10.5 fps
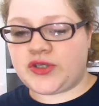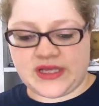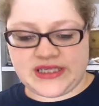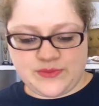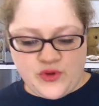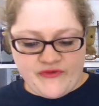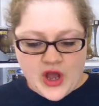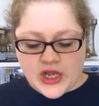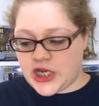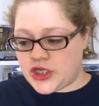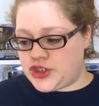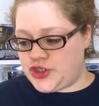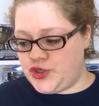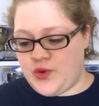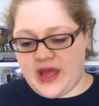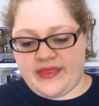So let's move on
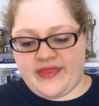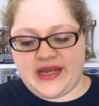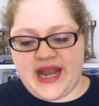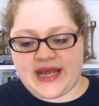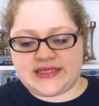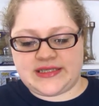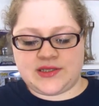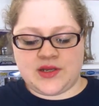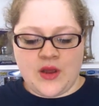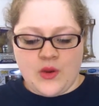to the next